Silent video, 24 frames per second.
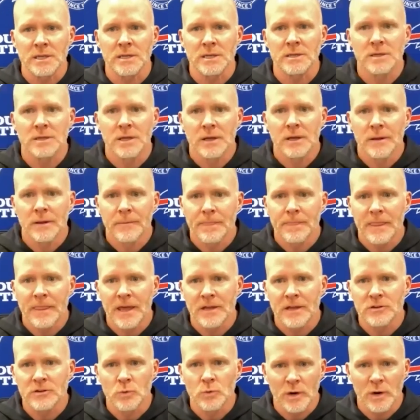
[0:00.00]
and
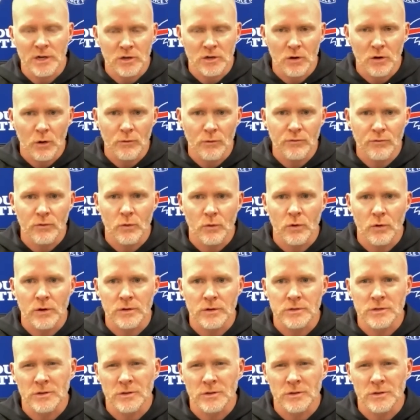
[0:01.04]
and you want to go for it.